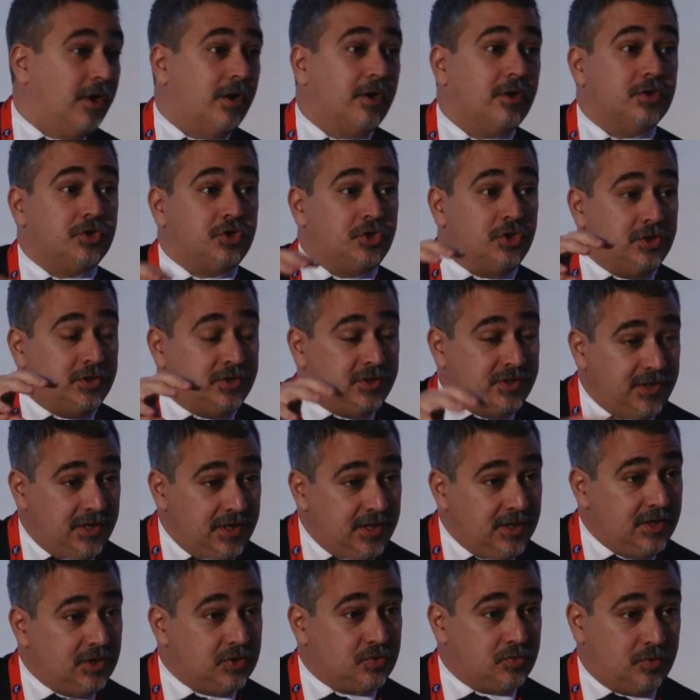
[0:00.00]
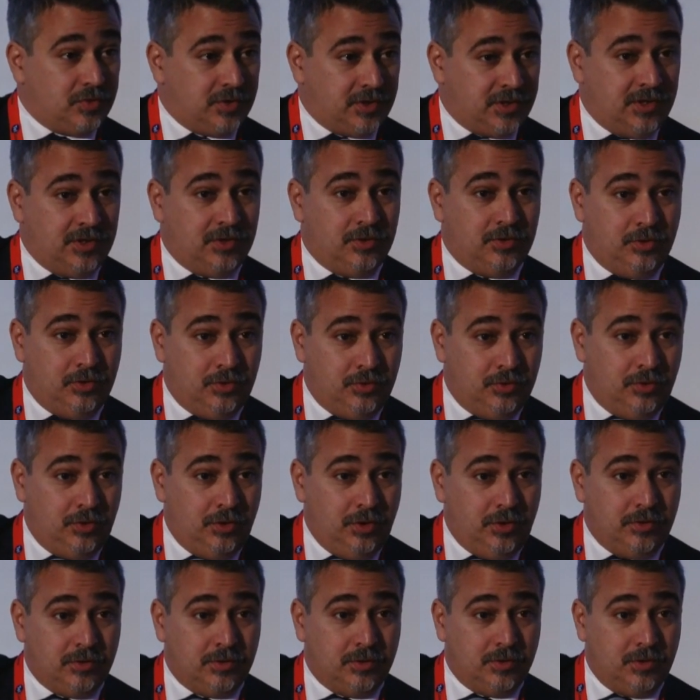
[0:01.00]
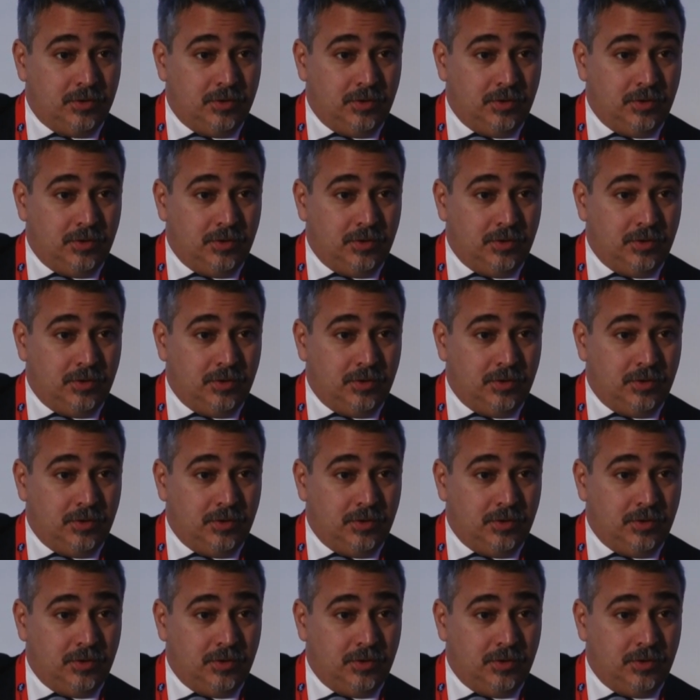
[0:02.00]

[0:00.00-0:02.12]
Argentina is working on the new law.